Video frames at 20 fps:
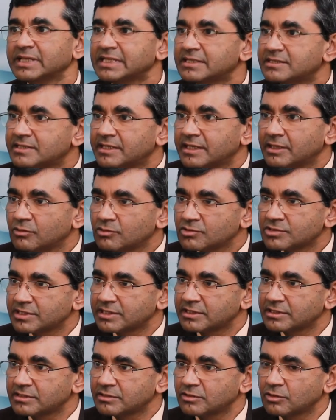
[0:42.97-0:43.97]
with mm-hmm.
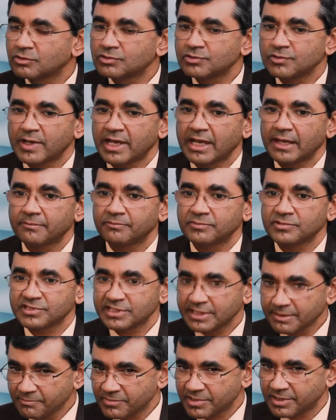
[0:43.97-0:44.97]
stenosis, those who have
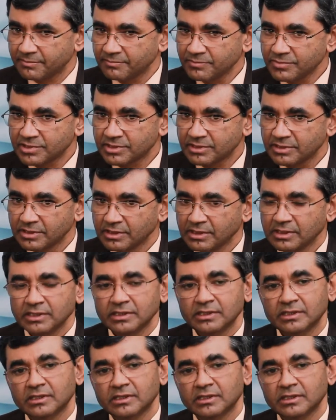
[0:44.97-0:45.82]
symptoms, mm -hmm.